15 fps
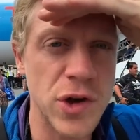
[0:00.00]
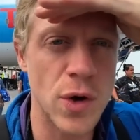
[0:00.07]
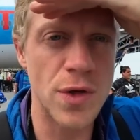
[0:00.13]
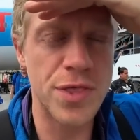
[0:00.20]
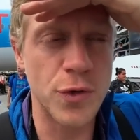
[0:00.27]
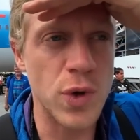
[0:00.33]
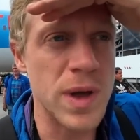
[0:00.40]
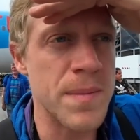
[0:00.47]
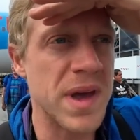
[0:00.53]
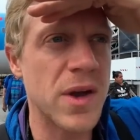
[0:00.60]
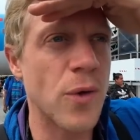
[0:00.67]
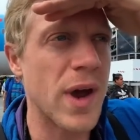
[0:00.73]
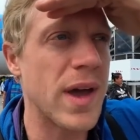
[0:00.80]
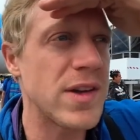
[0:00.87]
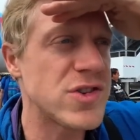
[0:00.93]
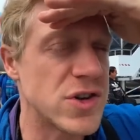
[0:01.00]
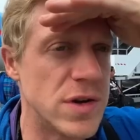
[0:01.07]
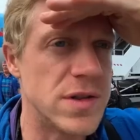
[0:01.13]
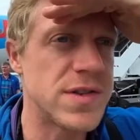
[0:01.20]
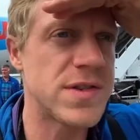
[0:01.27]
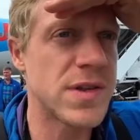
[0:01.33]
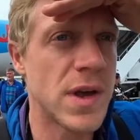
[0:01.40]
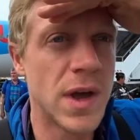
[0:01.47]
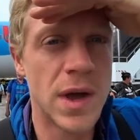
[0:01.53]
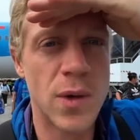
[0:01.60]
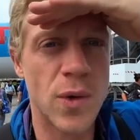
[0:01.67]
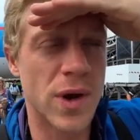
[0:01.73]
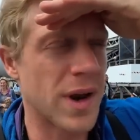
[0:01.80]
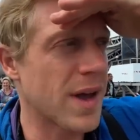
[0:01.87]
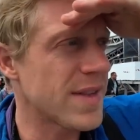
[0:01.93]
to go through immigrations
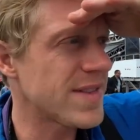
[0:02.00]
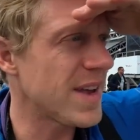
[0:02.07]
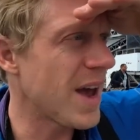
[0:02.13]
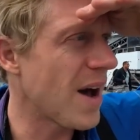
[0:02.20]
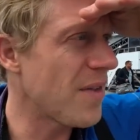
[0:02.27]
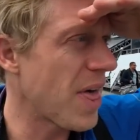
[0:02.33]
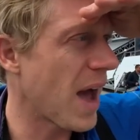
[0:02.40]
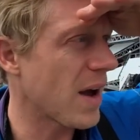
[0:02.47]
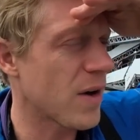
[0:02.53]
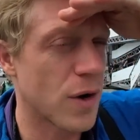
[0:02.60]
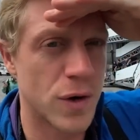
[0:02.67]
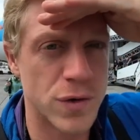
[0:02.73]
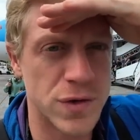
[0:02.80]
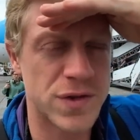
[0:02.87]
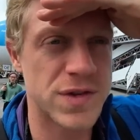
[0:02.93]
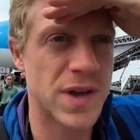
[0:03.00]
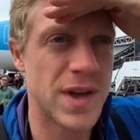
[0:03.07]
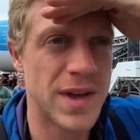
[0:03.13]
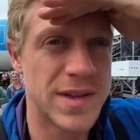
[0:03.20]
We're gonna see how that goes.